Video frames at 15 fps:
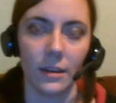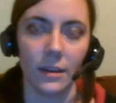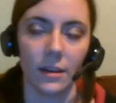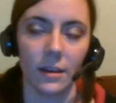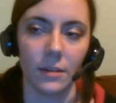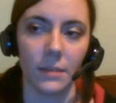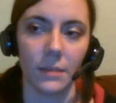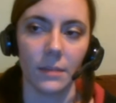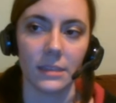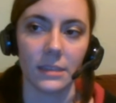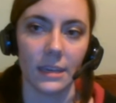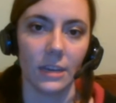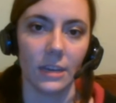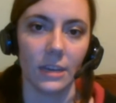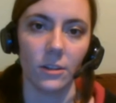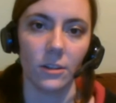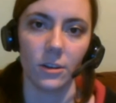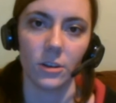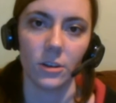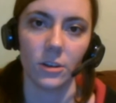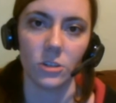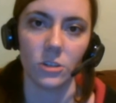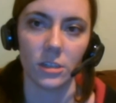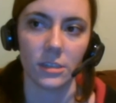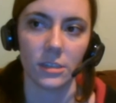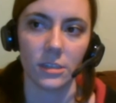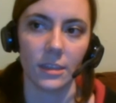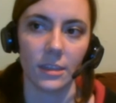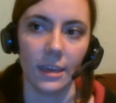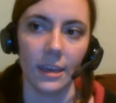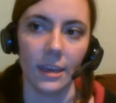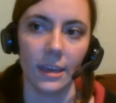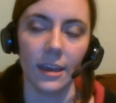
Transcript: As a healer, just the